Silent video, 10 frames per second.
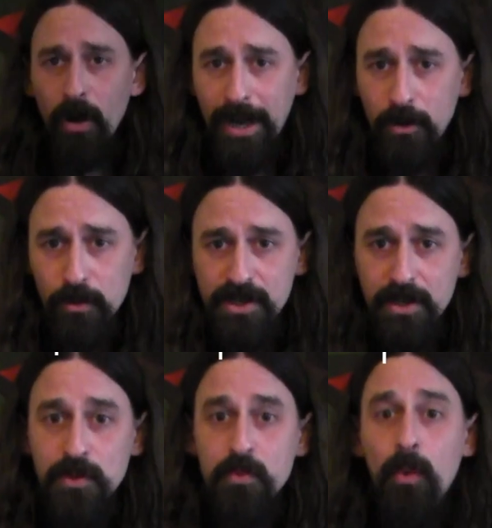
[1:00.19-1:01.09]
Okay, chord
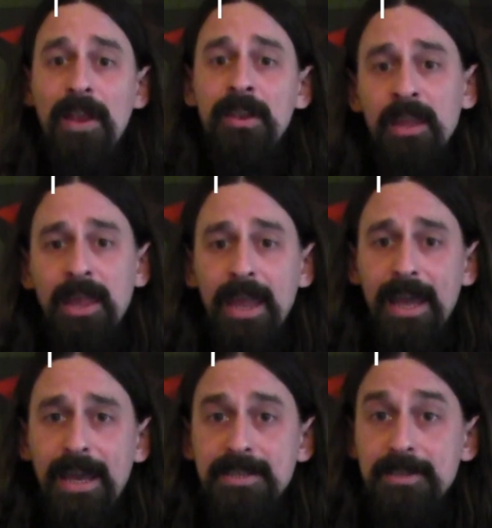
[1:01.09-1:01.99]
sequence 1
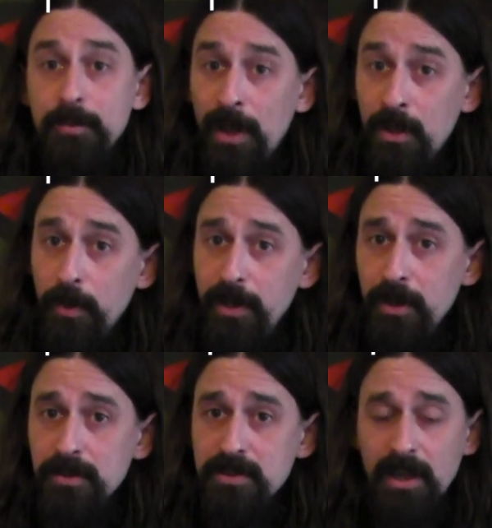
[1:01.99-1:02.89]
is the one that we
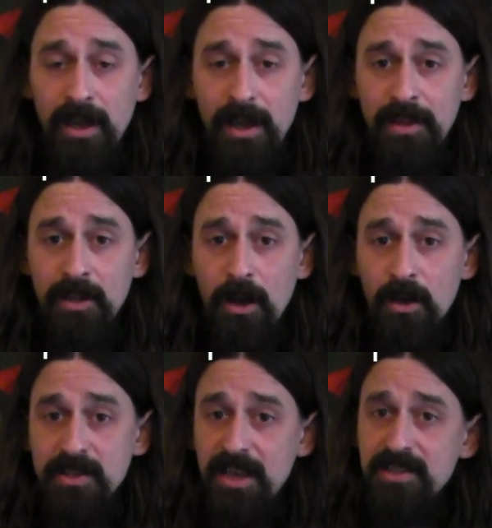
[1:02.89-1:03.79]
used in the
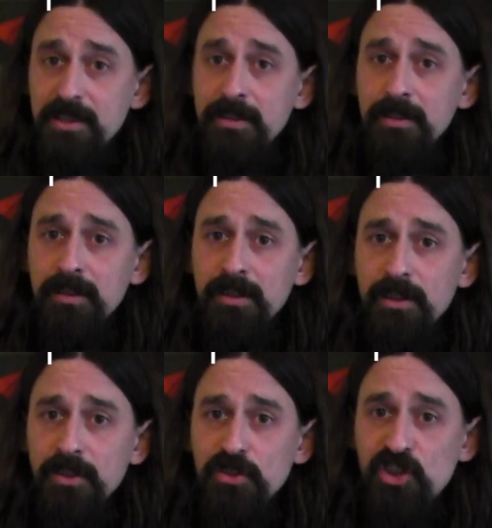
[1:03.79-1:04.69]
last lesson.
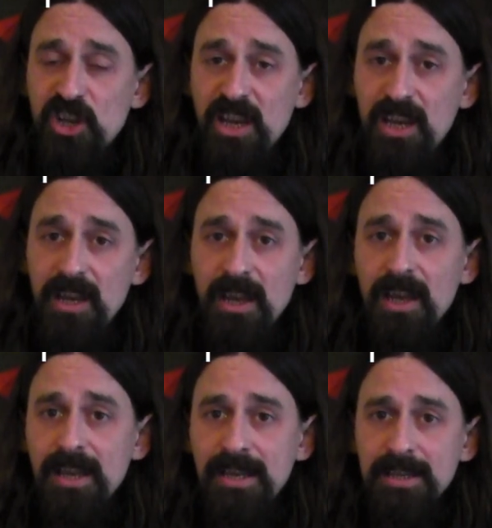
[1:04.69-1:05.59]
G,
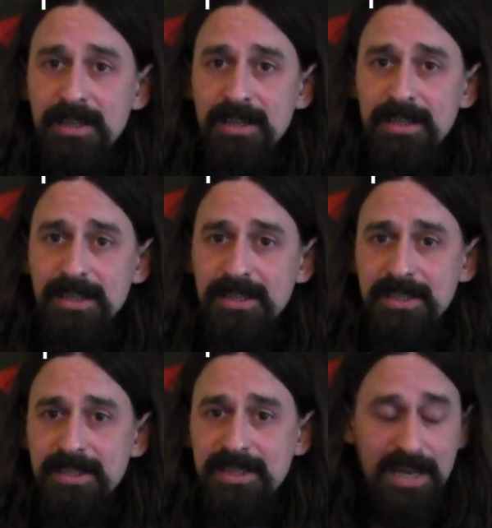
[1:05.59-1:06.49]

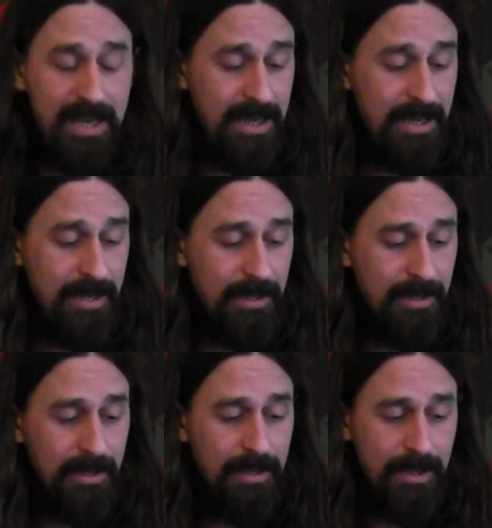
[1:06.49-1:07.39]
D,
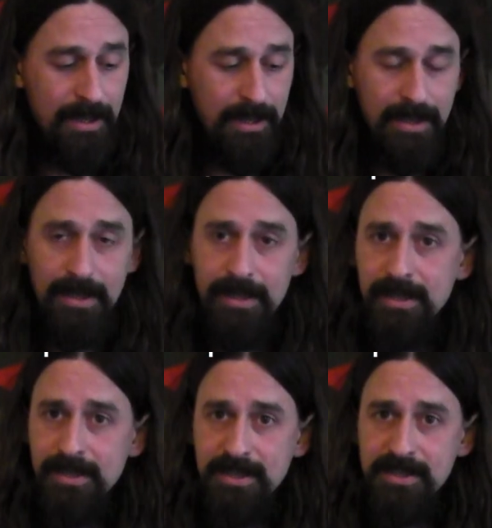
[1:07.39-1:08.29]

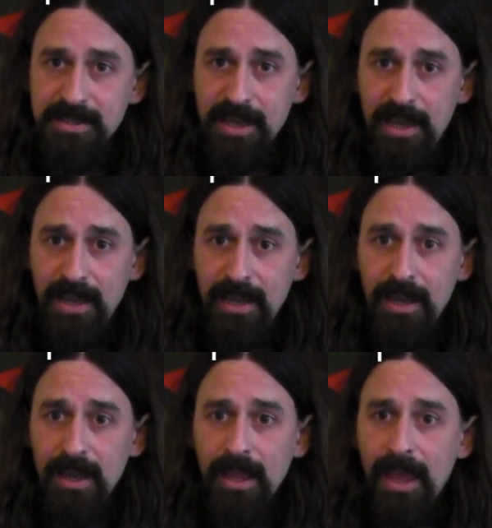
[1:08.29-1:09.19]
C
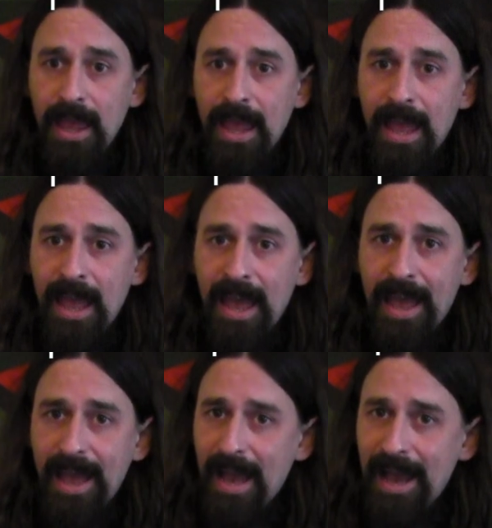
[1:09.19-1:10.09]

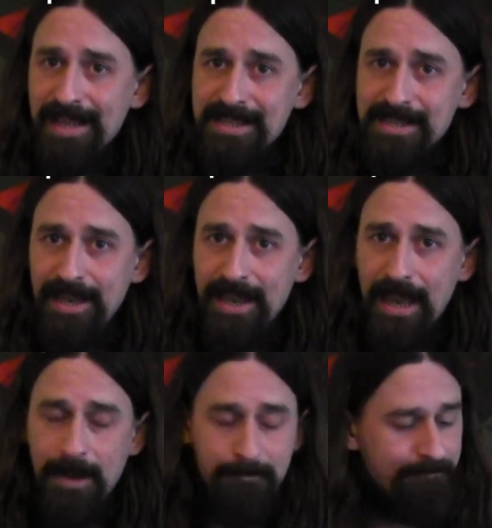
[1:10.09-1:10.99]
and C
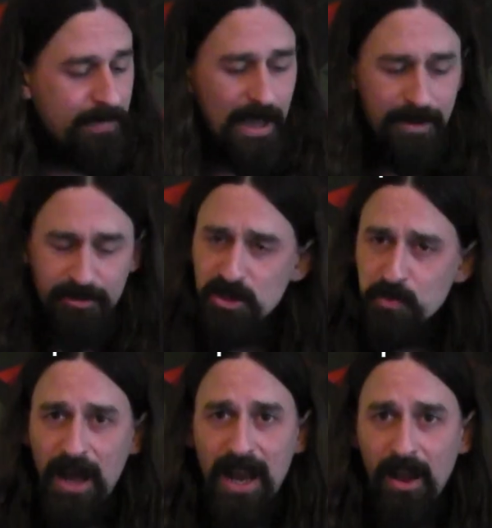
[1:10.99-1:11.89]
again. And if you
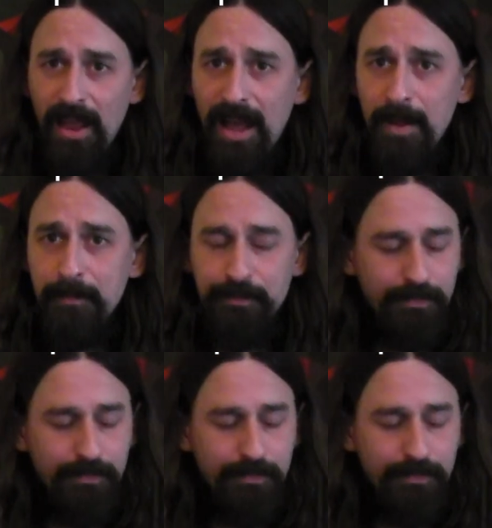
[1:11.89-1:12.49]
just play it like that,